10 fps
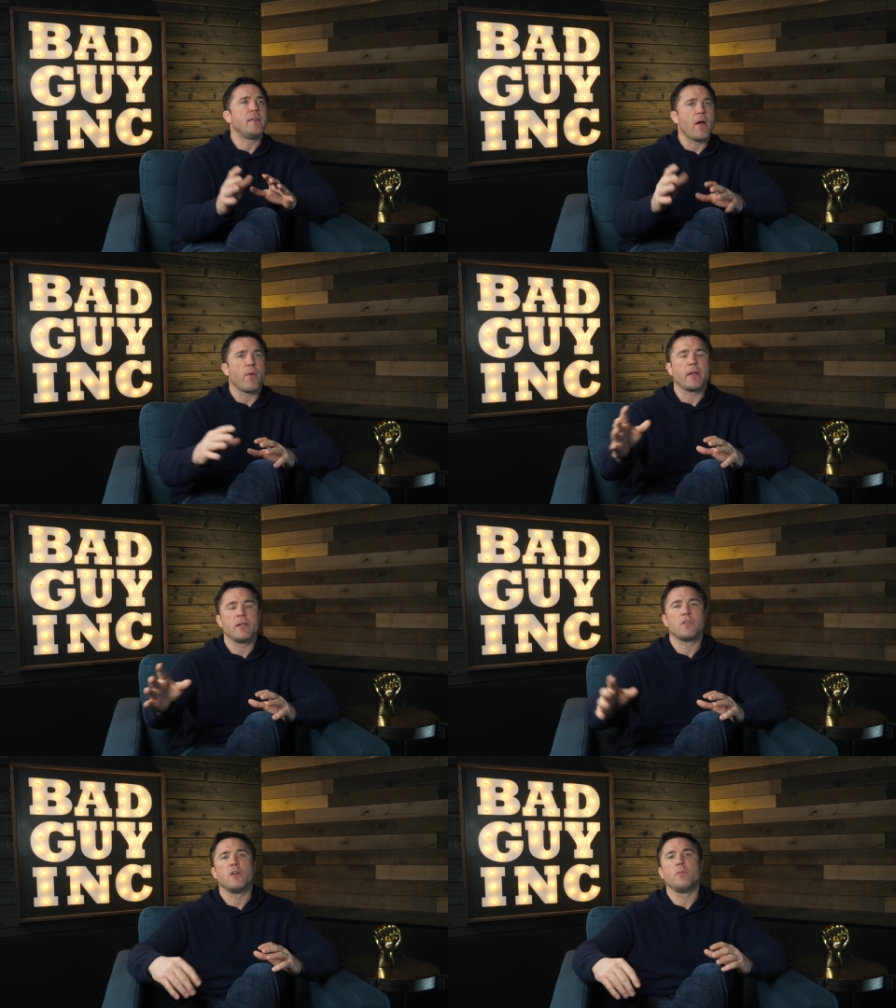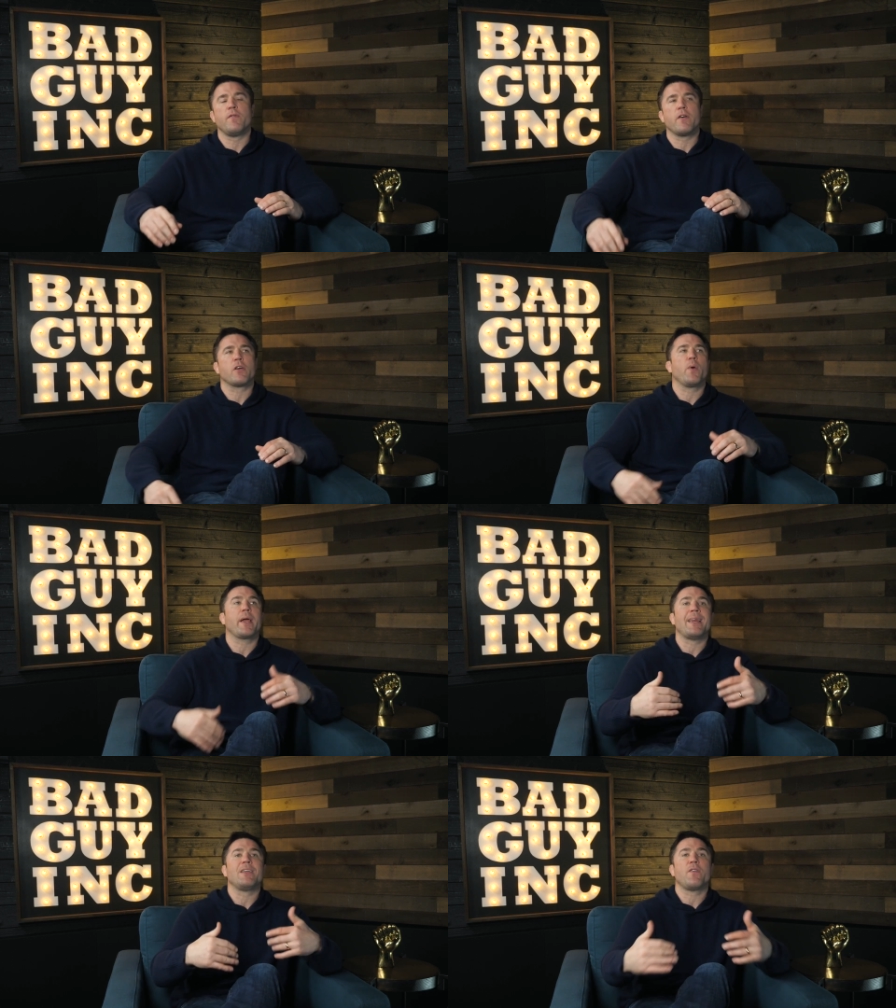Derrick can still move very
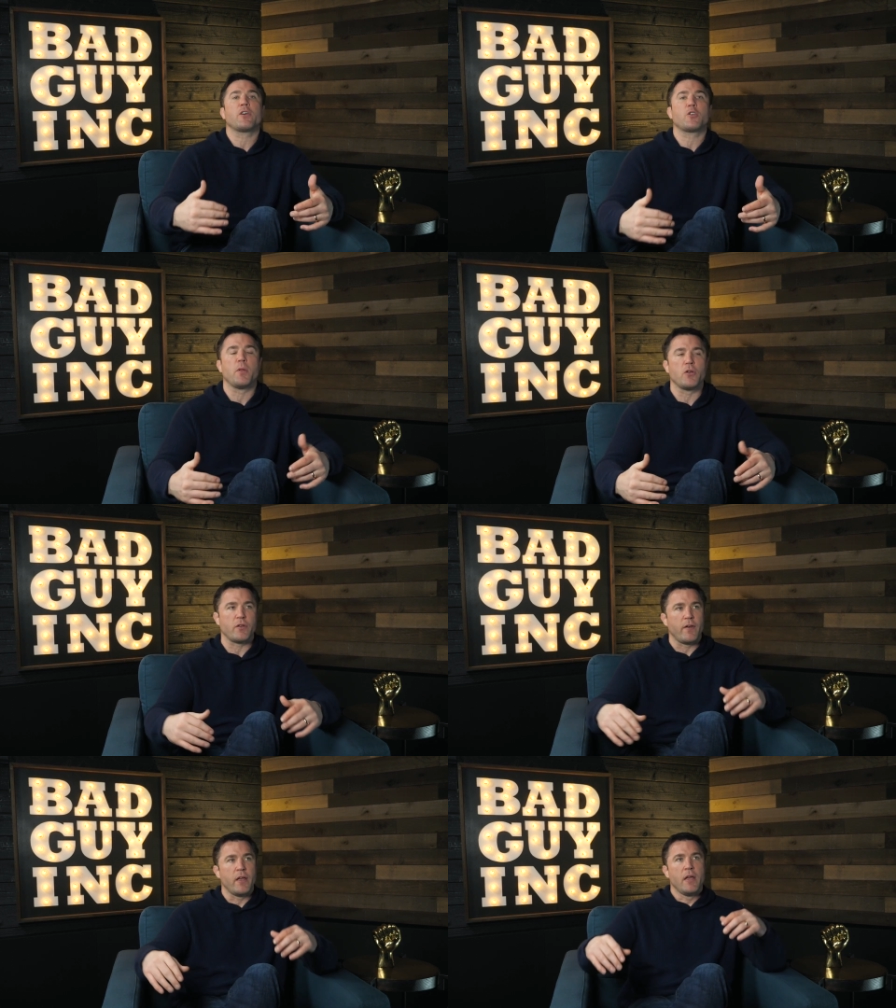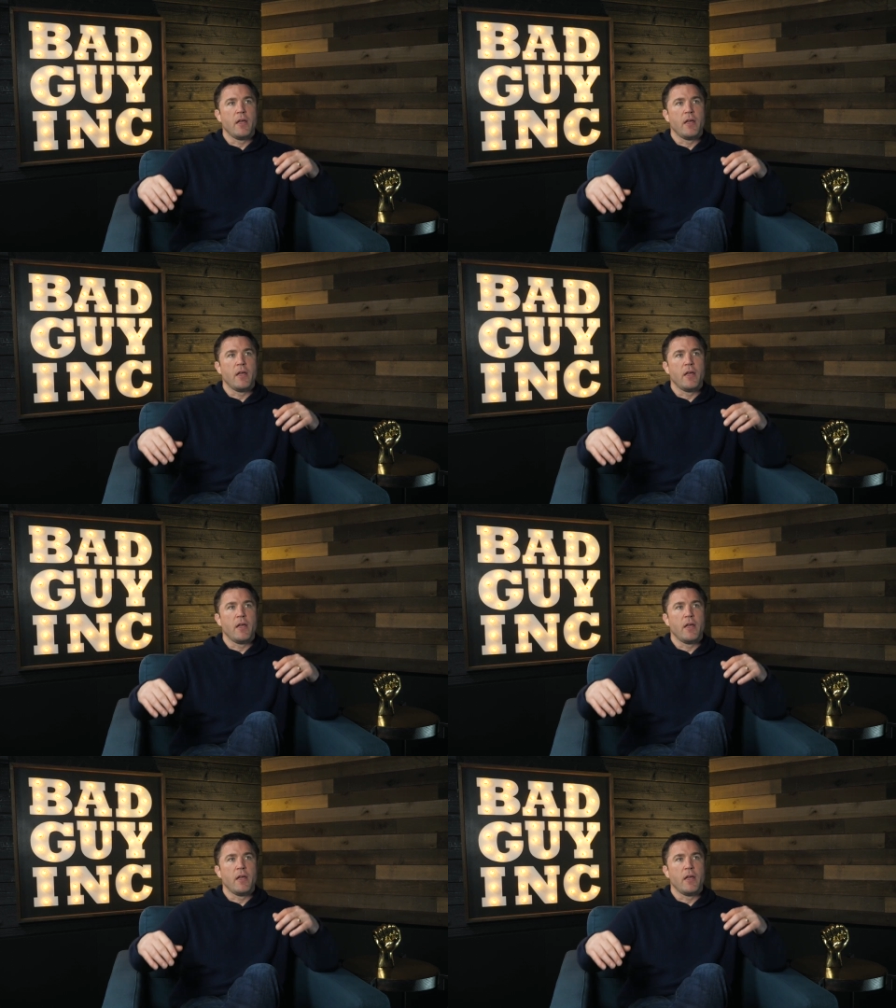quick and he's very explosive.